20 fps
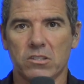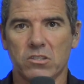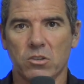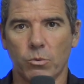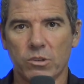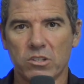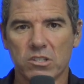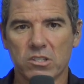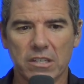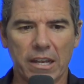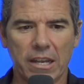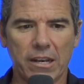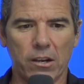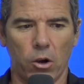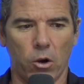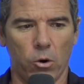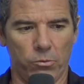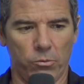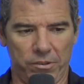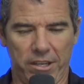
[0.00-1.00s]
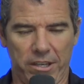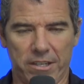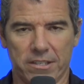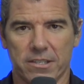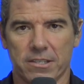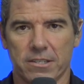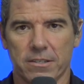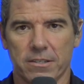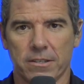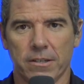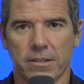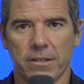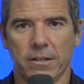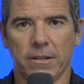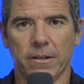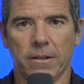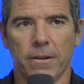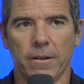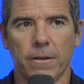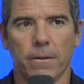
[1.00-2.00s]
So we just got to own this.
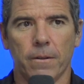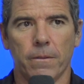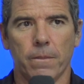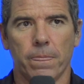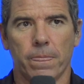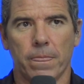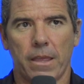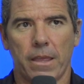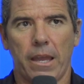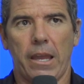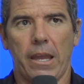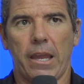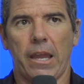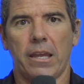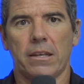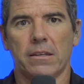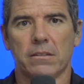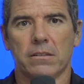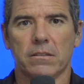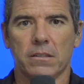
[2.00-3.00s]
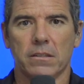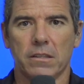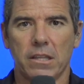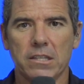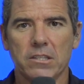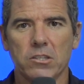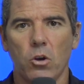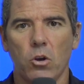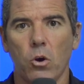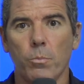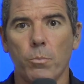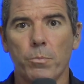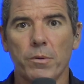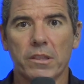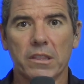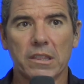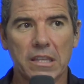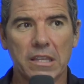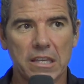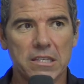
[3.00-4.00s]
And let's hope at
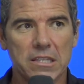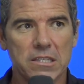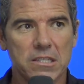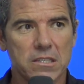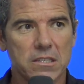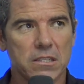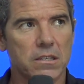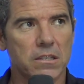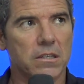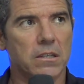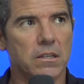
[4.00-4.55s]
least